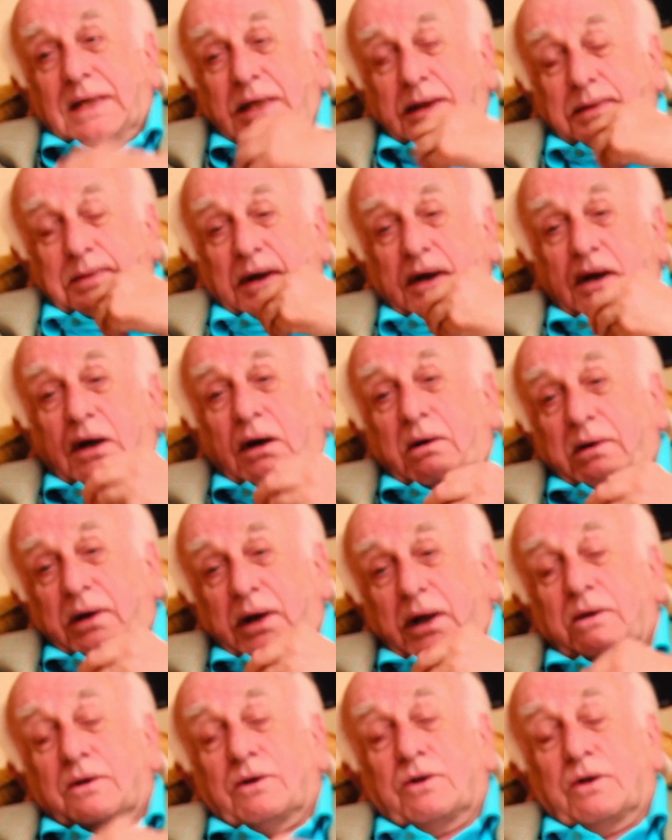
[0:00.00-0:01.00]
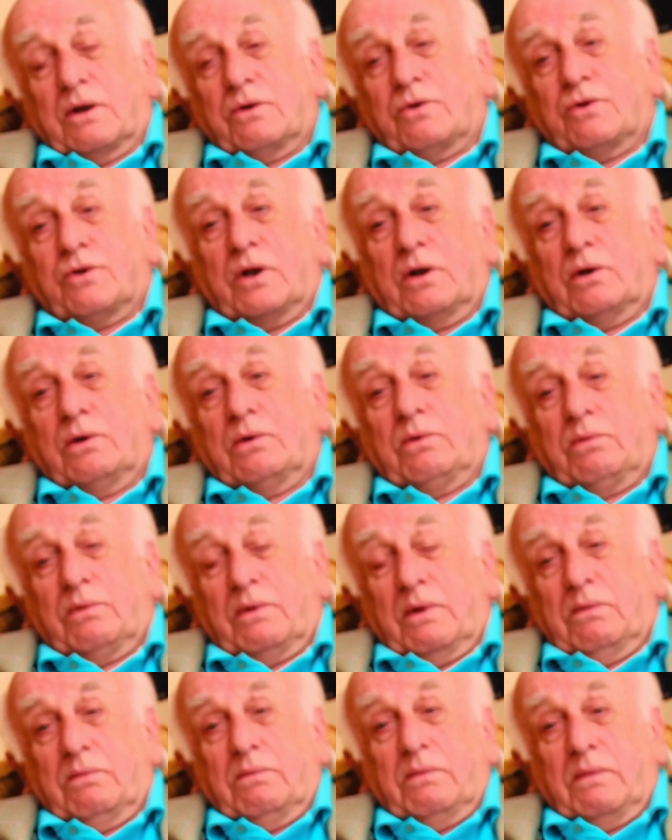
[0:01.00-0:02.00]
Keep it going, show
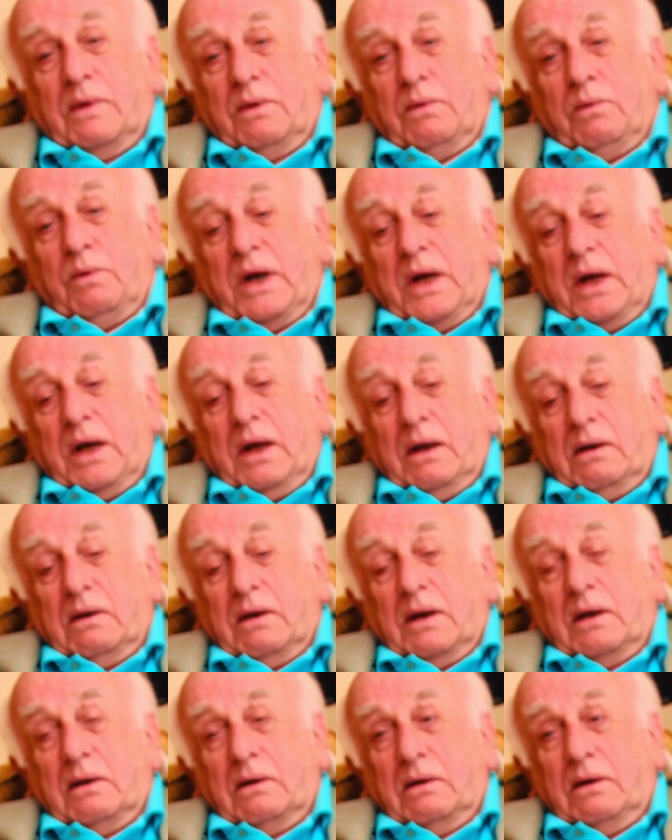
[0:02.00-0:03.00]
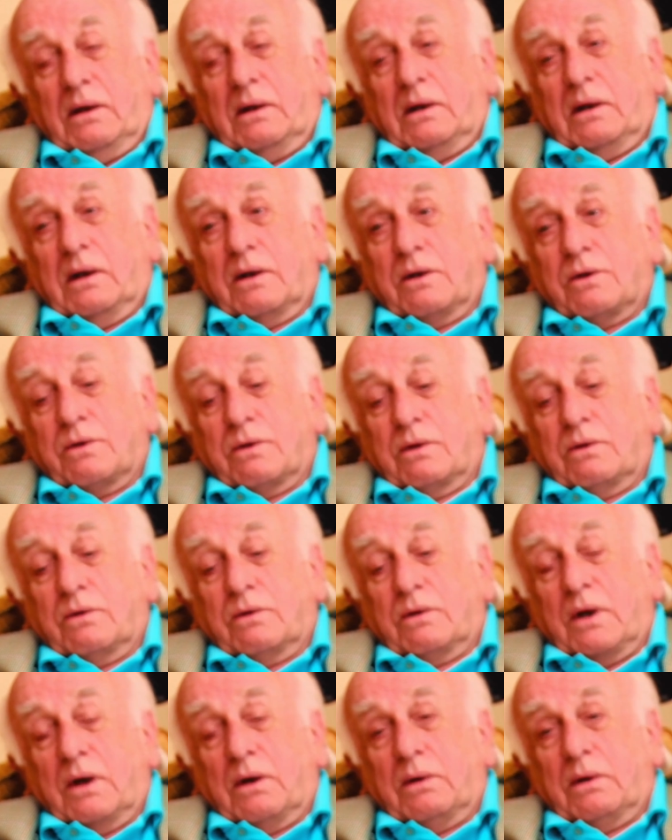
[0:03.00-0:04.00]
the way, and learn as you
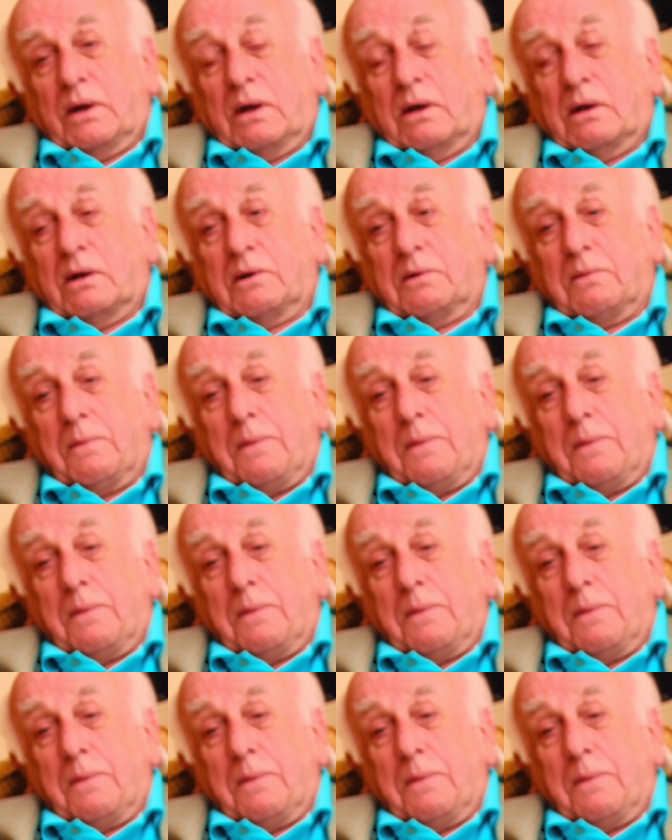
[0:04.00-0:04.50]
go along.